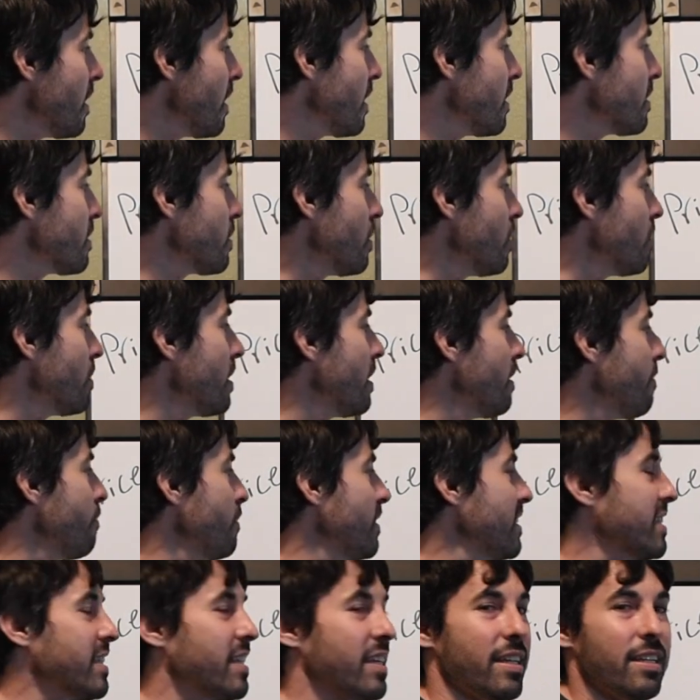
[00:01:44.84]
So if
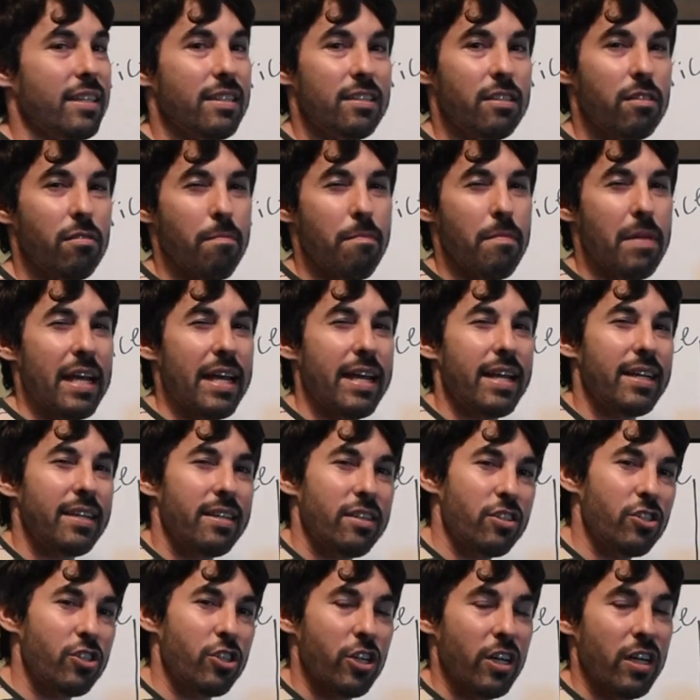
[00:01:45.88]
we say demand
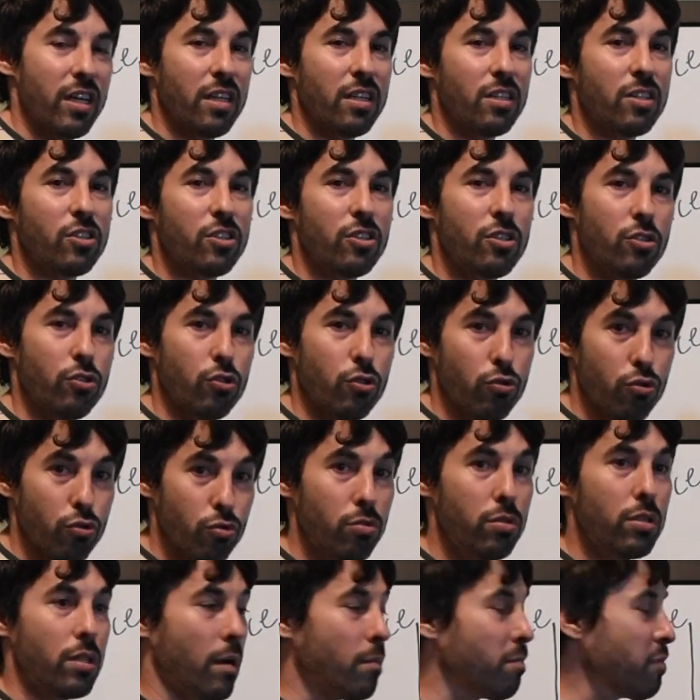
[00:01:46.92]
has changed due to
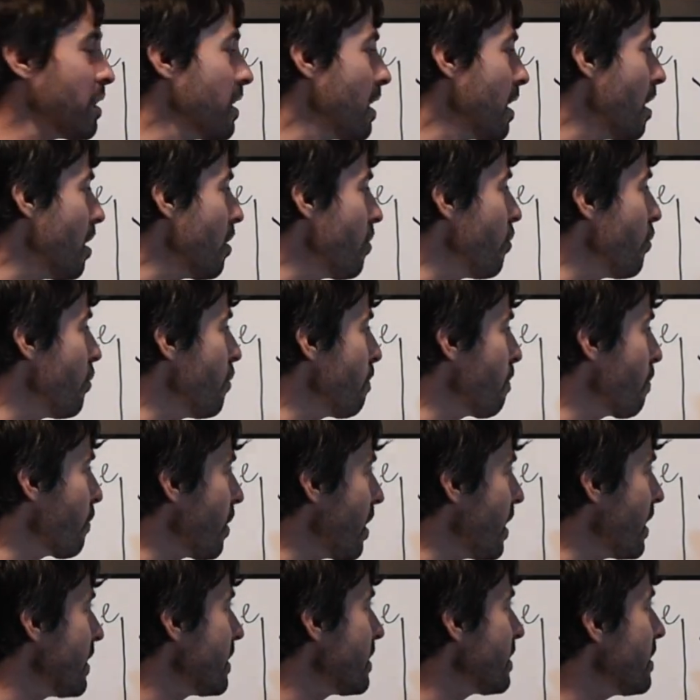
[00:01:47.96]
something other than
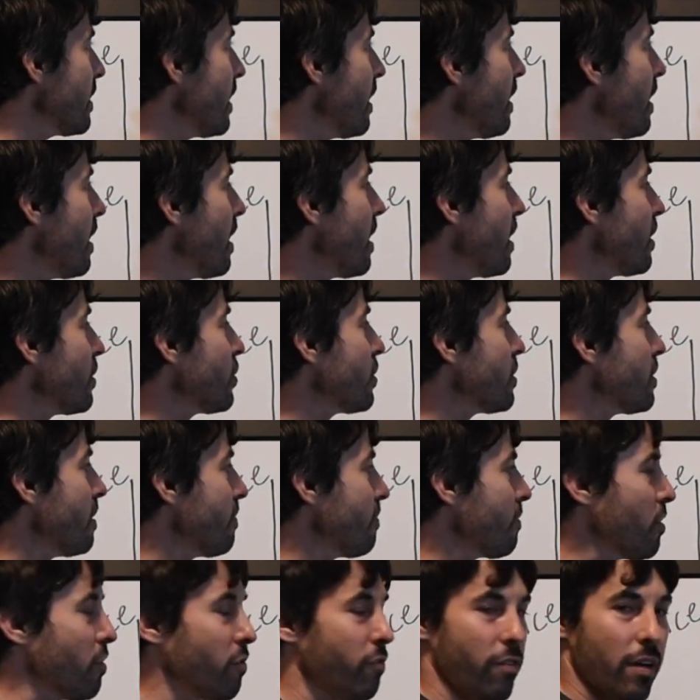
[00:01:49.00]
price, a
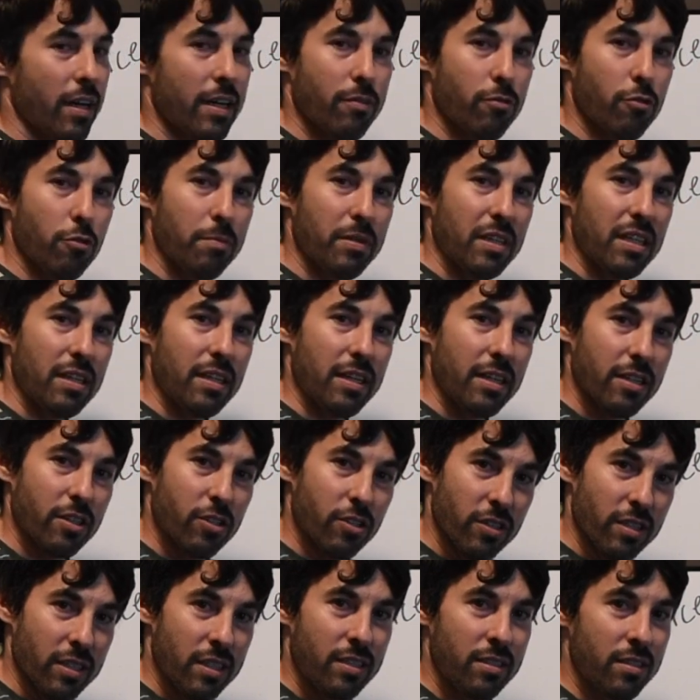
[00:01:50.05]
shift to the right will be an
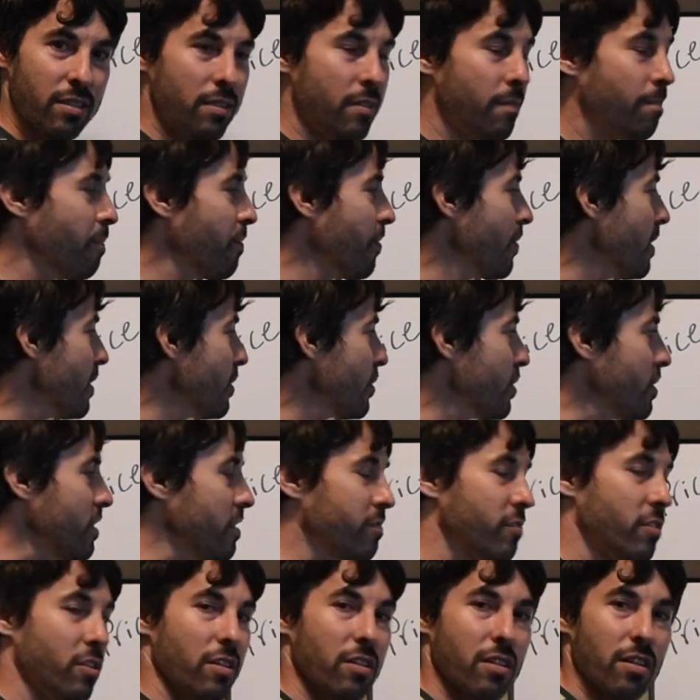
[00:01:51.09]
increase, a
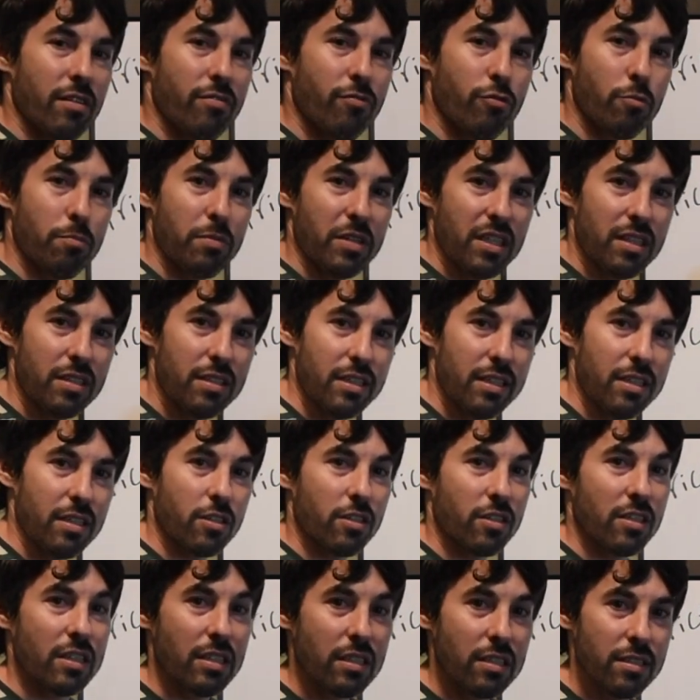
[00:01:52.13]
shift to the left will be a
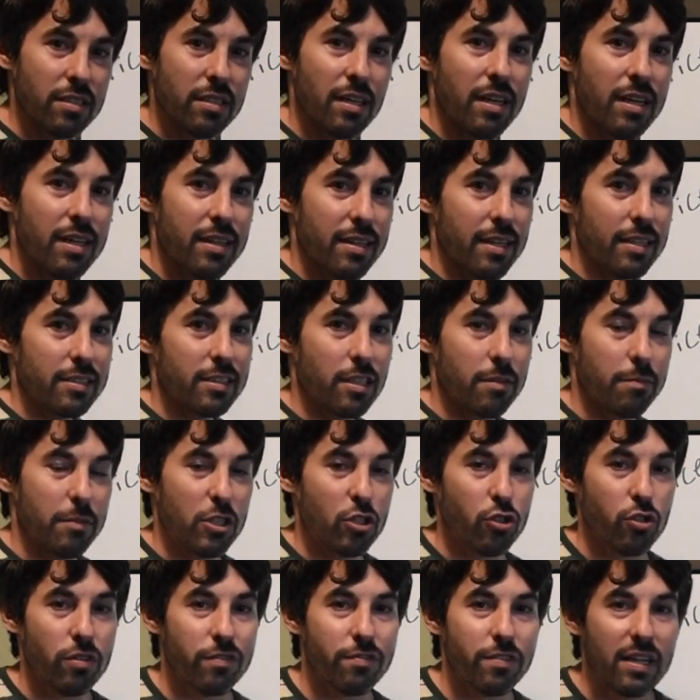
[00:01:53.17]
decrease. That's going to be
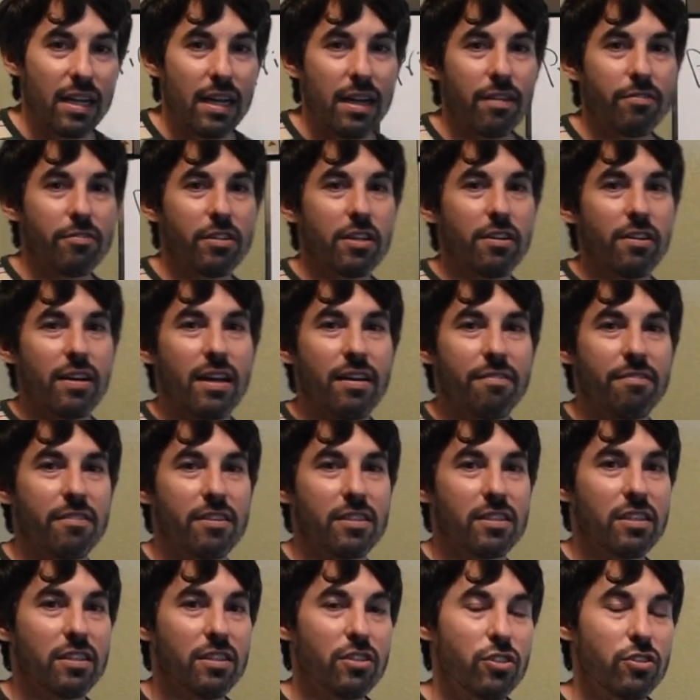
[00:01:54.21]
true for every graph I
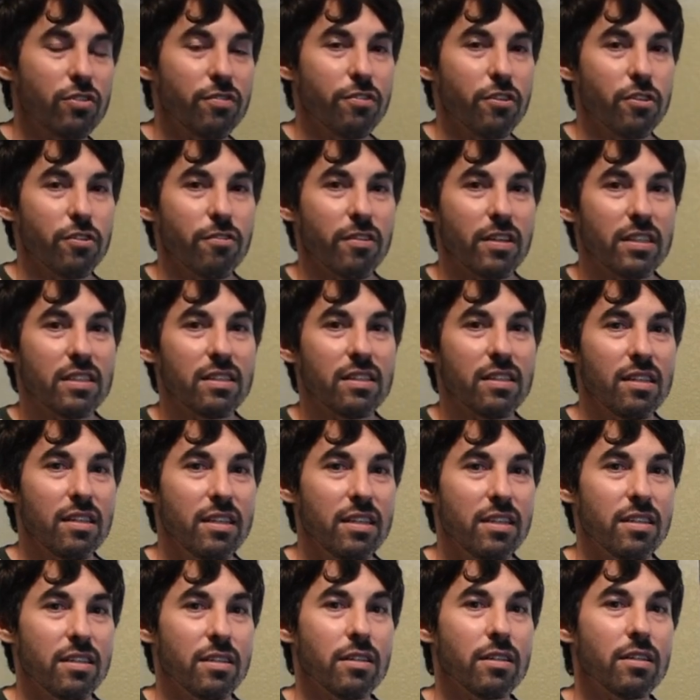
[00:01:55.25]
teach you for the rest of the
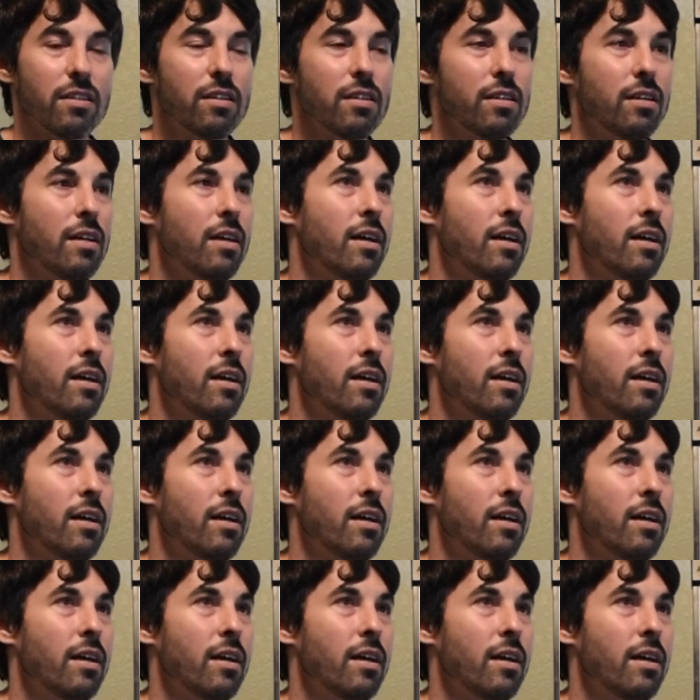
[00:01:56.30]
year.